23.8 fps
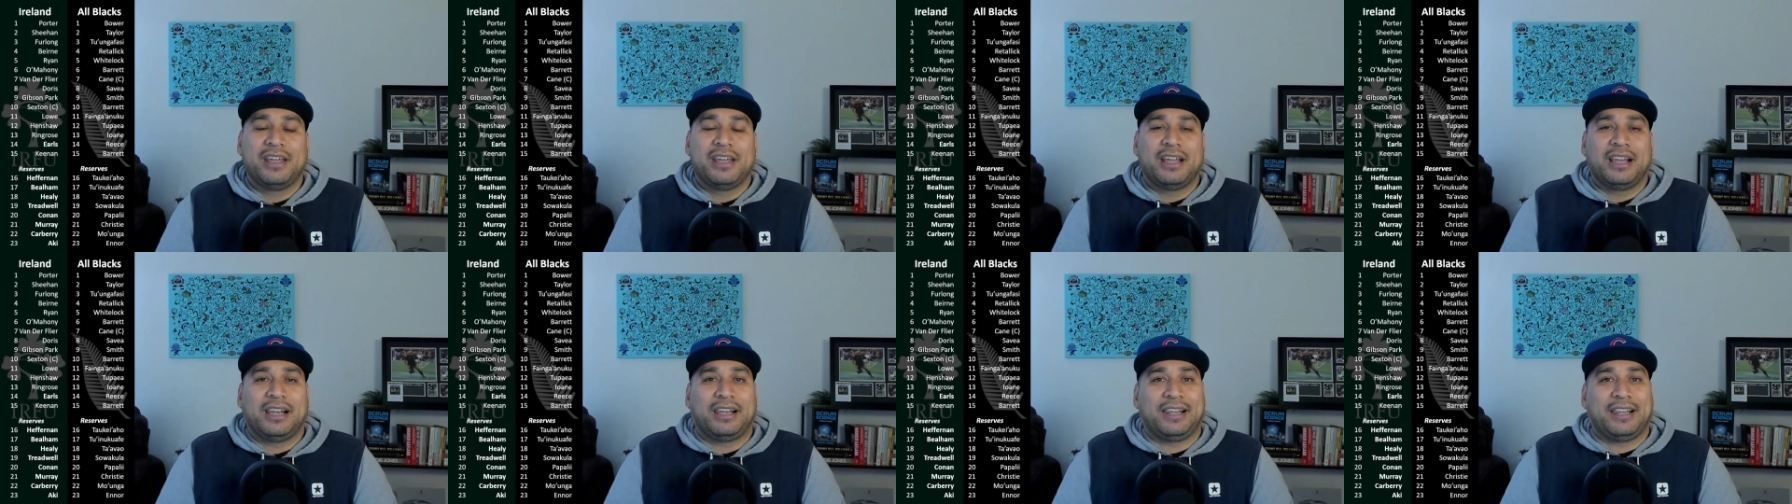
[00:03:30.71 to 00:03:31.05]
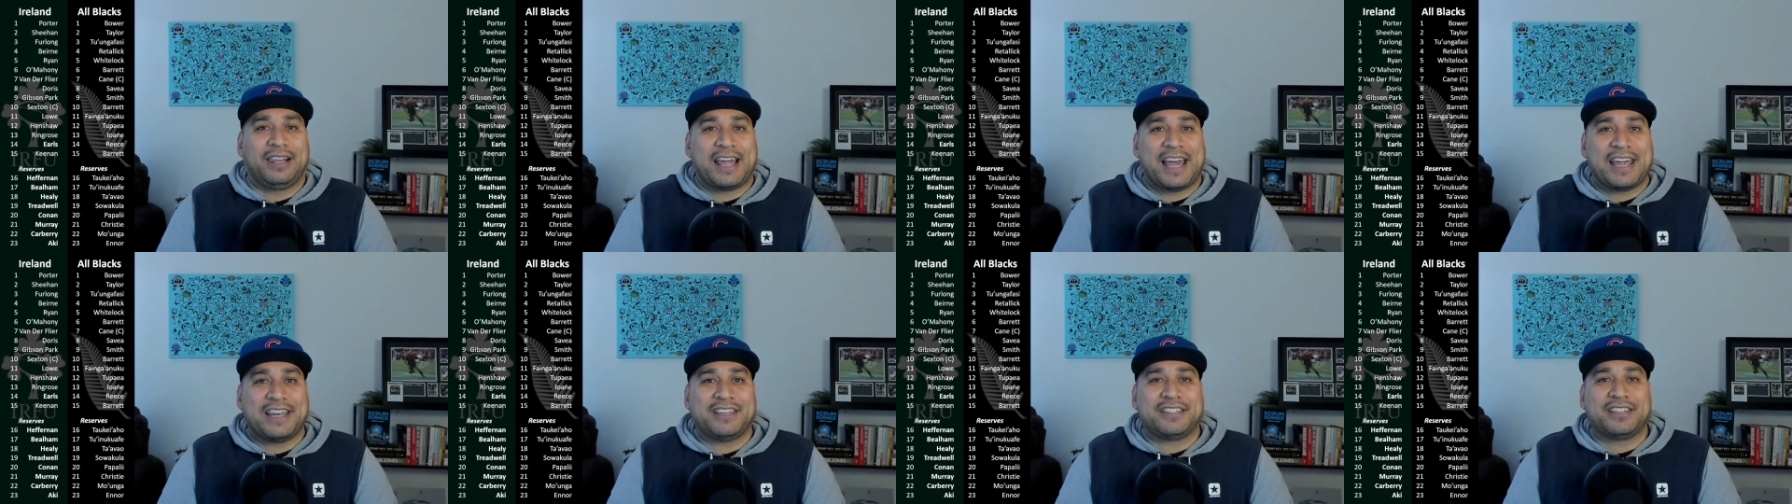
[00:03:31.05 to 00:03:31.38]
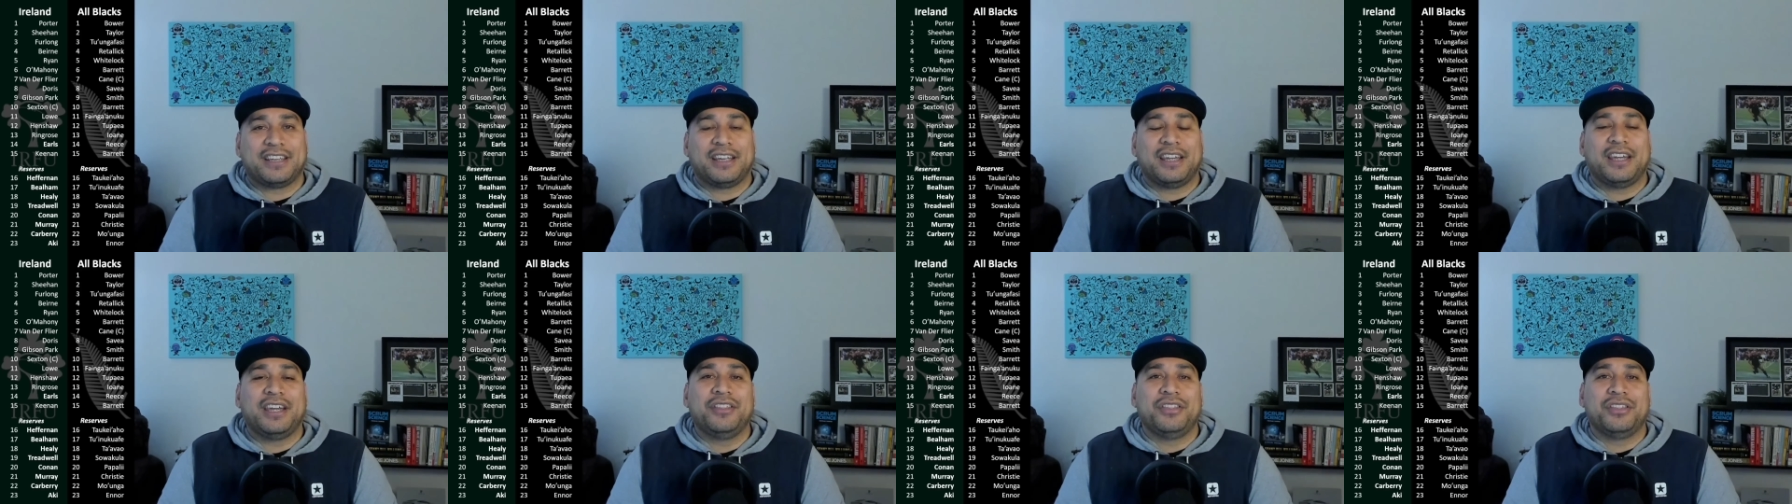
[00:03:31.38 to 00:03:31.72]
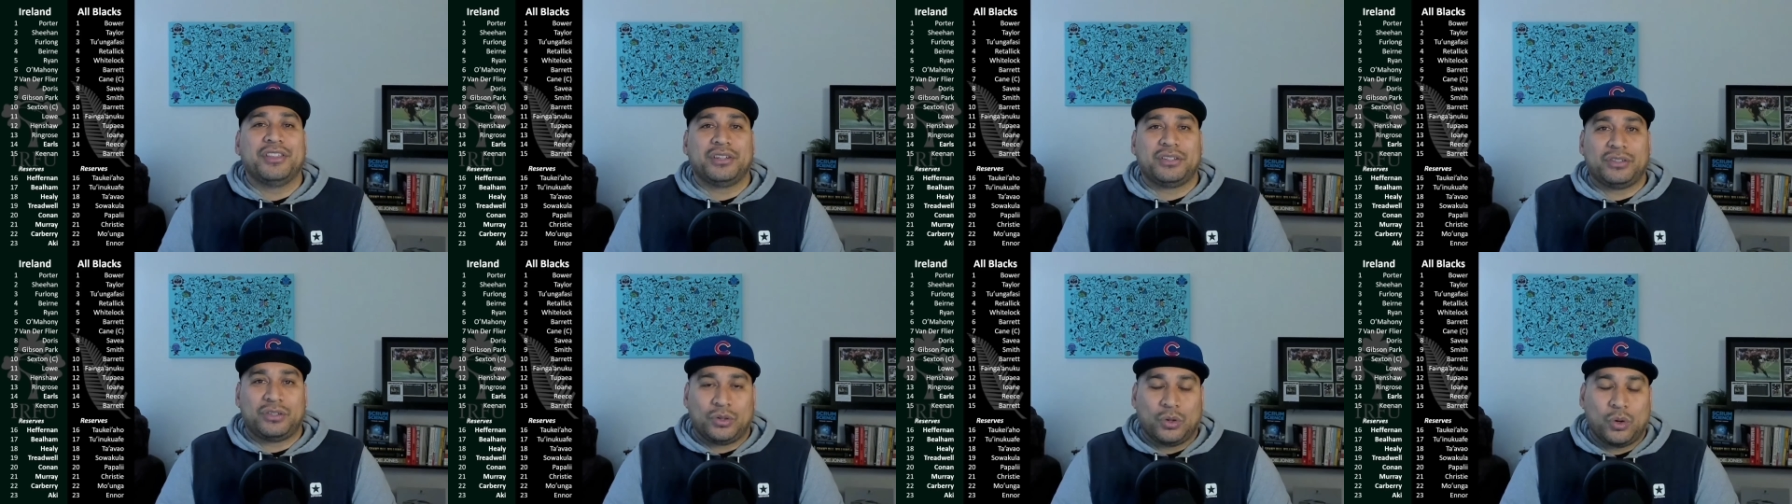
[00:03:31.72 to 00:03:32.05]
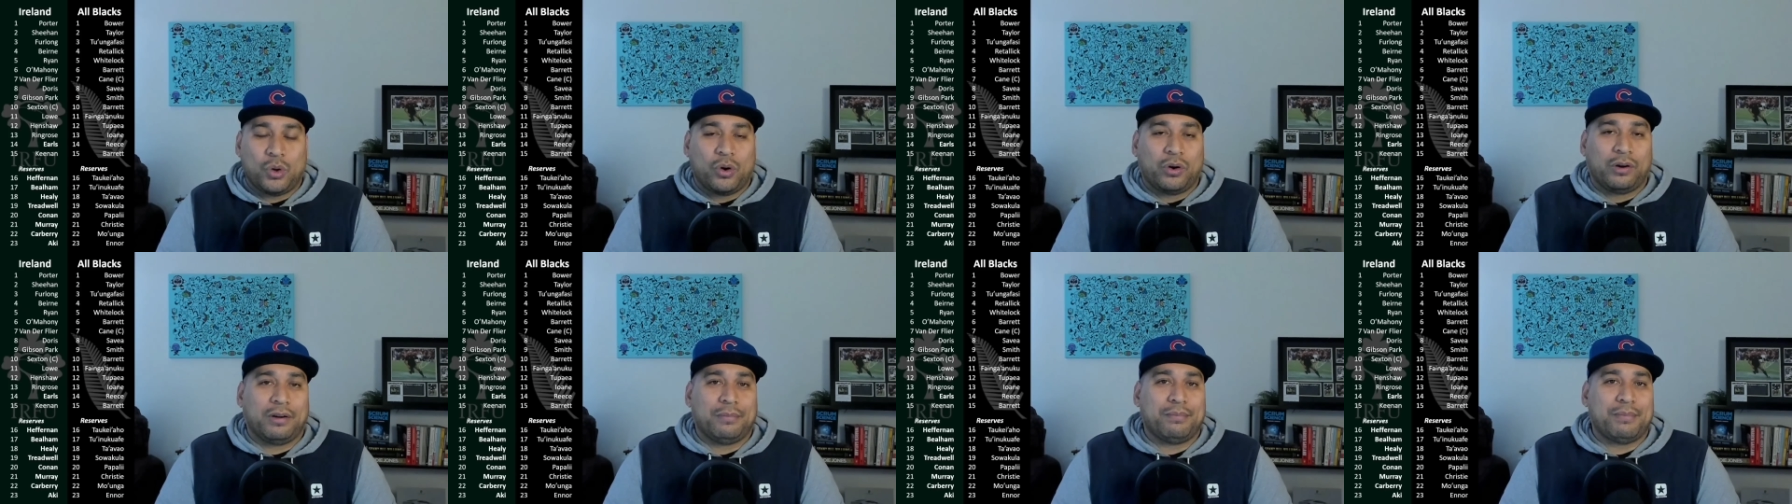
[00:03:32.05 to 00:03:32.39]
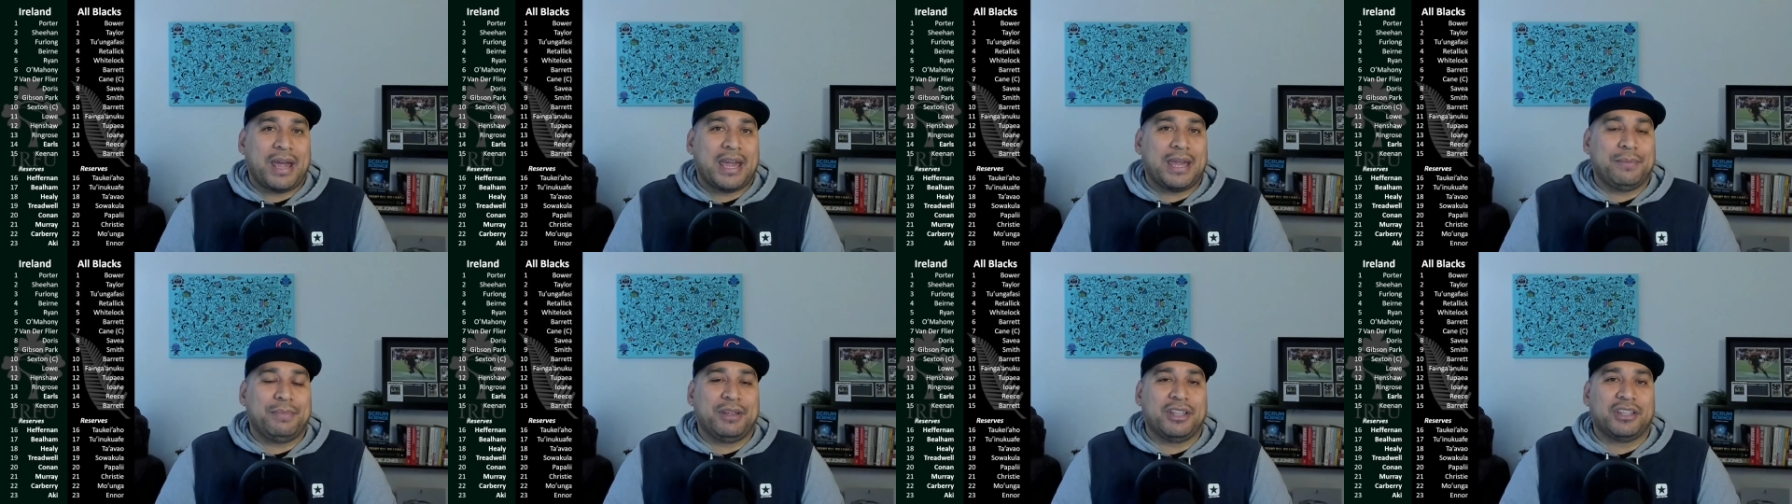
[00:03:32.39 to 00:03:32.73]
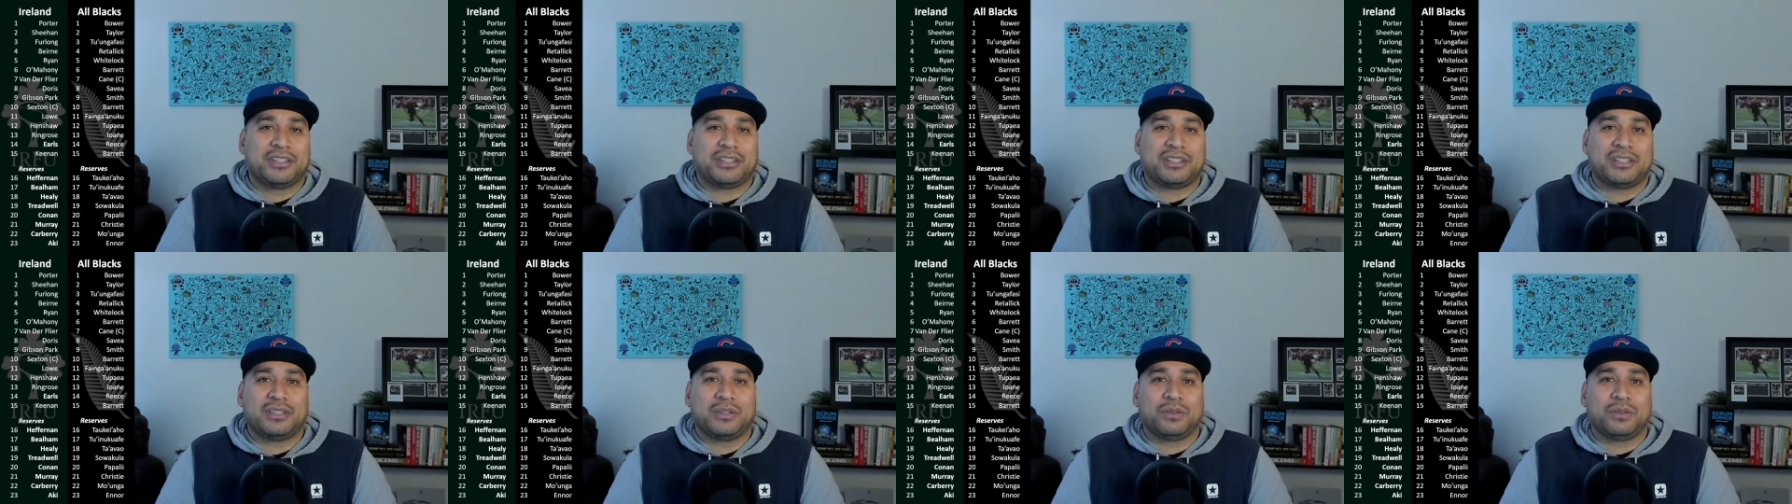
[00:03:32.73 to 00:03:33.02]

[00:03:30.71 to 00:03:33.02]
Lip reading: later in the tour, and maybe this is